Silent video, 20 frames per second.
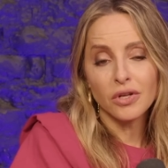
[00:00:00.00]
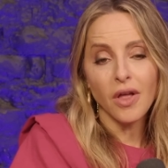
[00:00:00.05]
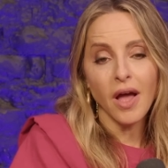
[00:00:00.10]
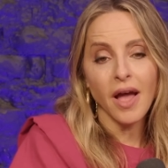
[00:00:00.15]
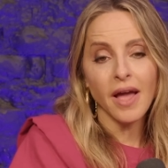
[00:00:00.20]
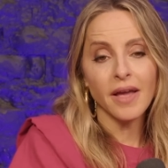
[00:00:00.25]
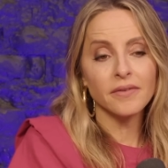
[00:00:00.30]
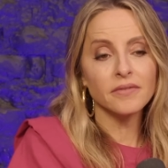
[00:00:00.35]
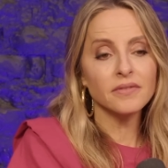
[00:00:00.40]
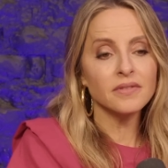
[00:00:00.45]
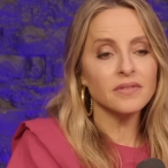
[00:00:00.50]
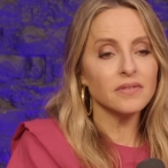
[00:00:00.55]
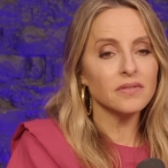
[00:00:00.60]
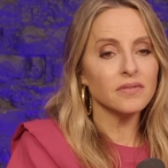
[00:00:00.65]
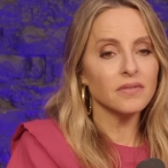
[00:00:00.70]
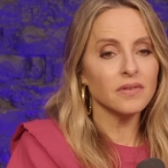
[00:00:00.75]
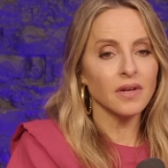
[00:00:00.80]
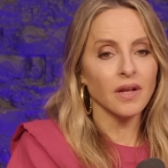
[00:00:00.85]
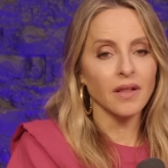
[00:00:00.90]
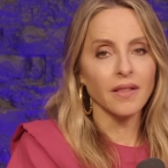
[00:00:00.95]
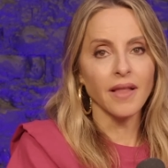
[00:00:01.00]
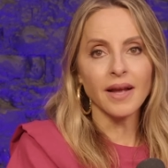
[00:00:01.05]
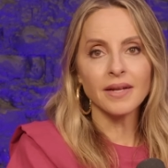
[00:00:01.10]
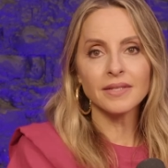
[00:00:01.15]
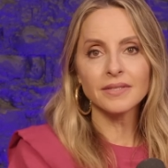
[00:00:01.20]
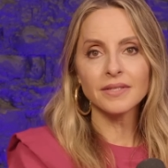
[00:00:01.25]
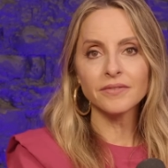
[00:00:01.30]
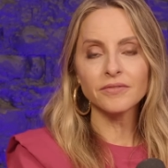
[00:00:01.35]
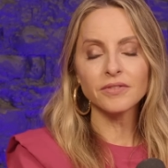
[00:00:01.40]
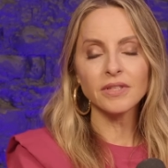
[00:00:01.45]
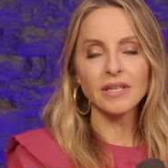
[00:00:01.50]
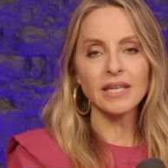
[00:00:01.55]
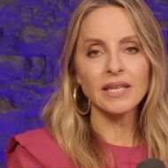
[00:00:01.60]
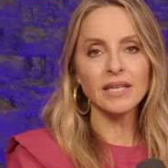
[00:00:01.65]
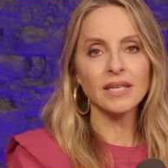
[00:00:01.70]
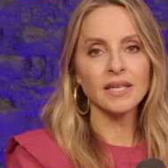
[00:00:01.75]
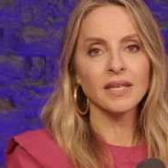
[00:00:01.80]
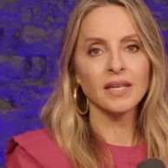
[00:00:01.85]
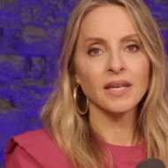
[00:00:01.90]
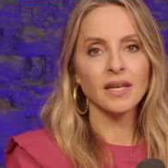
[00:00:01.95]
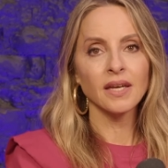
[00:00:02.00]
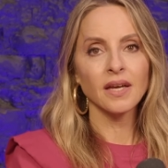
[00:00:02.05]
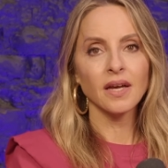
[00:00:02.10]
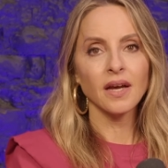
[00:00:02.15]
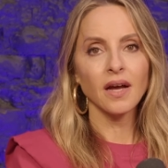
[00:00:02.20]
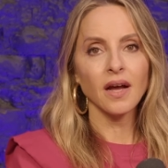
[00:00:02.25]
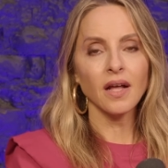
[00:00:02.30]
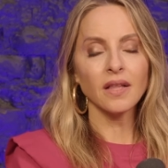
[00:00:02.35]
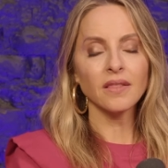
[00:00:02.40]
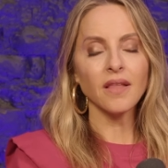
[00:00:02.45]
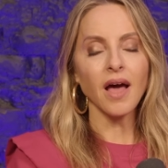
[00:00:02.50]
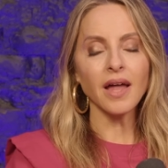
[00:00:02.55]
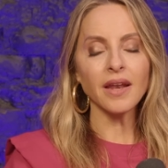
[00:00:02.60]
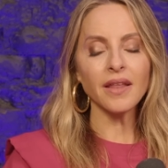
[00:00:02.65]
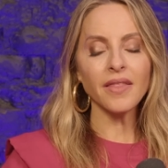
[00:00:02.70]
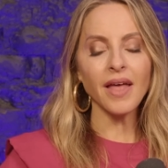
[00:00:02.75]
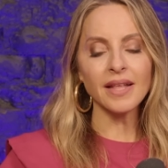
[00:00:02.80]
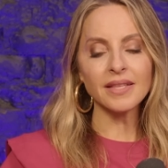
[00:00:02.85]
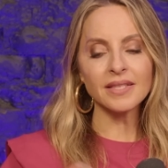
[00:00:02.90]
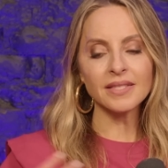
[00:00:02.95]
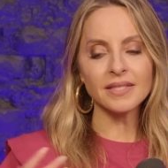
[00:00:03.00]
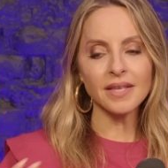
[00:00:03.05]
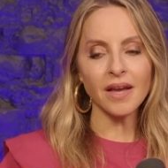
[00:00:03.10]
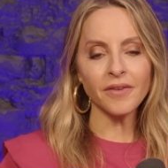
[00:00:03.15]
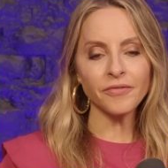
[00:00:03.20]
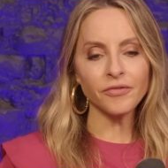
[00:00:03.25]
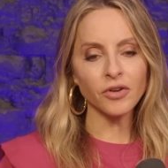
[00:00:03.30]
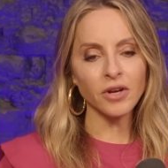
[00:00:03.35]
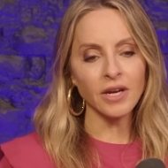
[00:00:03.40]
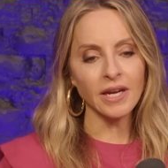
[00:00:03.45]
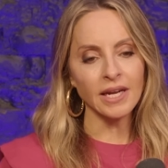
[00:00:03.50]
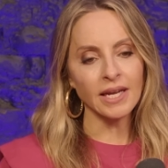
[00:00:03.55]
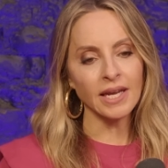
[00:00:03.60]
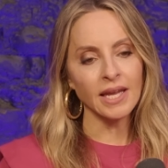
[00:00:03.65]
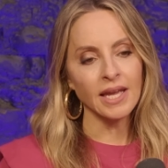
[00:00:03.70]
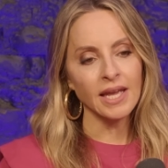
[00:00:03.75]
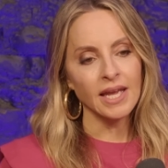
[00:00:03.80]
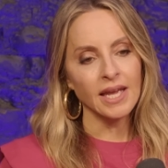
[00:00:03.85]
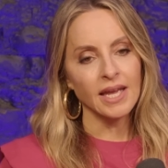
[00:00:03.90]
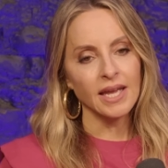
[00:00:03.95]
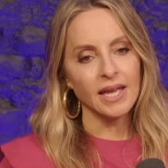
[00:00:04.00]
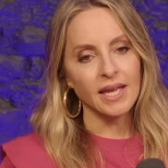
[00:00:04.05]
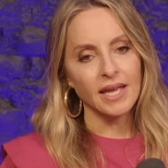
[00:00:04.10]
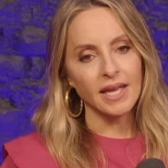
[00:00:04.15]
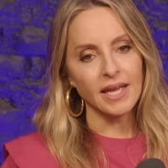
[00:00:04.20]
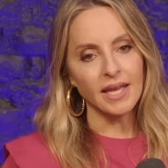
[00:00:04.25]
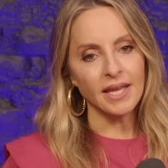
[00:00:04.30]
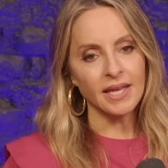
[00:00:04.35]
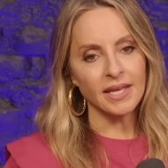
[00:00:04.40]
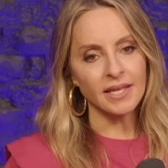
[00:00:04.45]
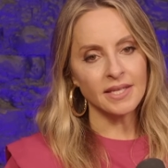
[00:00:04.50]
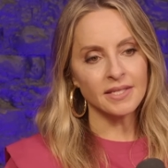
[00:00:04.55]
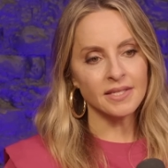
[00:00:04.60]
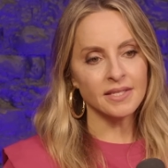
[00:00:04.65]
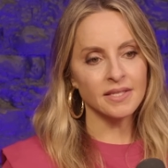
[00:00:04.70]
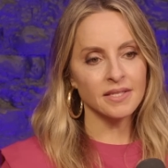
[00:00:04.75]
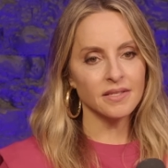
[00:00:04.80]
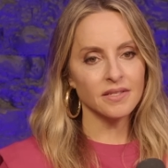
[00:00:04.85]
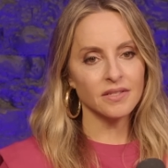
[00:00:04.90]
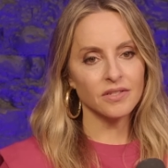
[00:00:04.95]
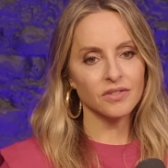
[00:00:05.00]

lives, collectively, a lot of that suffering is